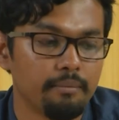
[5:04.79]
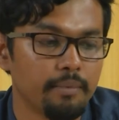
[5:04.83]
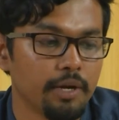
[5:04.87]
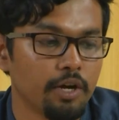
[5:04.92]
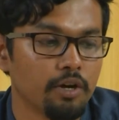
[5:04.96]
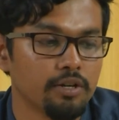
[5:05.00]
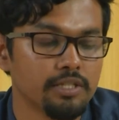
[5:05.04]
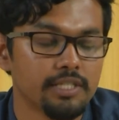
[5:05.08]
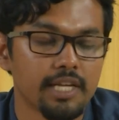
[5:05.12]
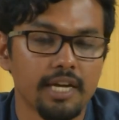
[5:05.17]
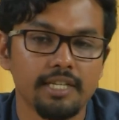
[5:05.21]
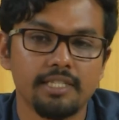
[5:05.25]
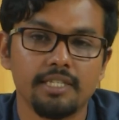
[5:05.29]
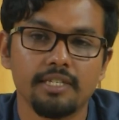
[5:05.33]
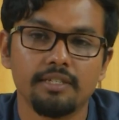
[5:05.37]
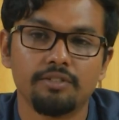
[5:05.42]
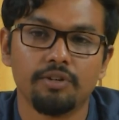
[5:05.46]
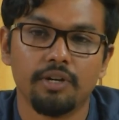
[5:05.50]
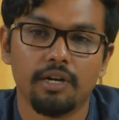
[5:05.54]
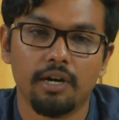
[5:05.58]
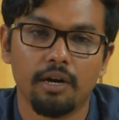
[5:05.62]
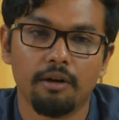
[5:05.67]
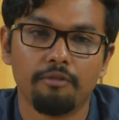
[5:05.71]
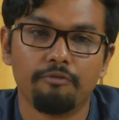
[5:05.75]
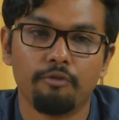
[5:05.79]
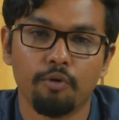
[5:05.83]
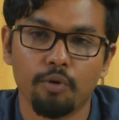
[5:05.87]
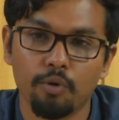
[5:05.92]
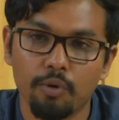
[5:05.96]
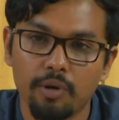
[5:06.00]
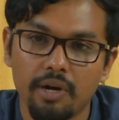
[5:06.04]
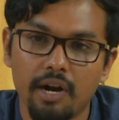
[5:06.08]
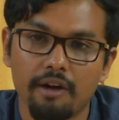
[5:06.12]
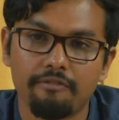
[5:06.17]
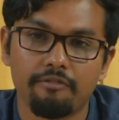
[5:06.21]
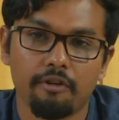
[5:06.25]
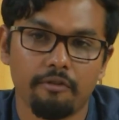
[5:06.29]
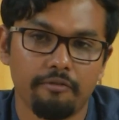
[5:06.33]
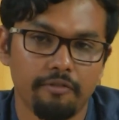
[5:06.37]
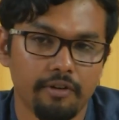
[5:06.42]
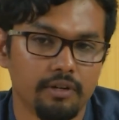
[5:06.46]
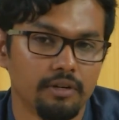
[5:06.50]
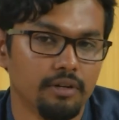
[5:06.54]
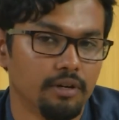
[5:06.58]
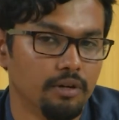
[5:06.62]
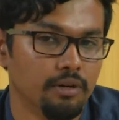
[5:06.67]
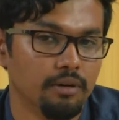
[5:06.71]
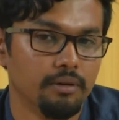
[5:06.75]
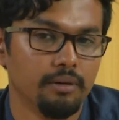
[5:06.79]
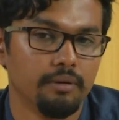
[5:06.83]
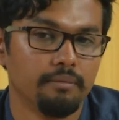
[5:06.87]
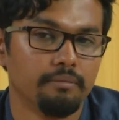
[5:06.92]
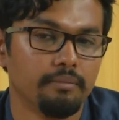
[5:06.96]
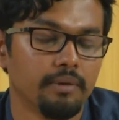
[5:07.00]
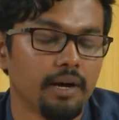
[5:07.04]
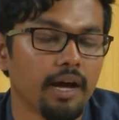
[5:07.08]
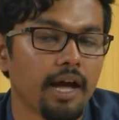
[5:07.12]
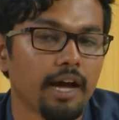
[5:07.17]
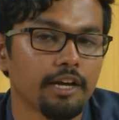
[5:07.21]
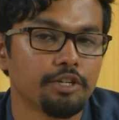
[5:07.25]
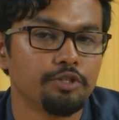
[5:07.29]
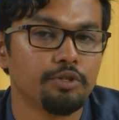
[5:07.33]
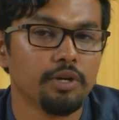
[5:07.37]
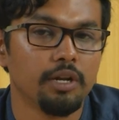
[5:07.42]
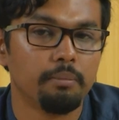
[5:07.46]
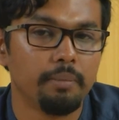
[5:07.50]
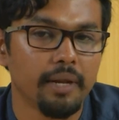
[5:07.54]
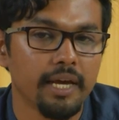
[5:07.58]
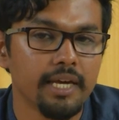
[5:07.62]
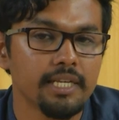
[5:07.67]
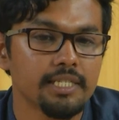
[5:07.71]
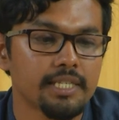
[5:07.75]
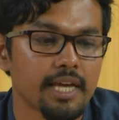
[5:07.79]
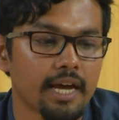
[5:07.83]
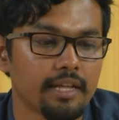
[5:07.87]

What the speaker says: because that's a photograph of a actual place,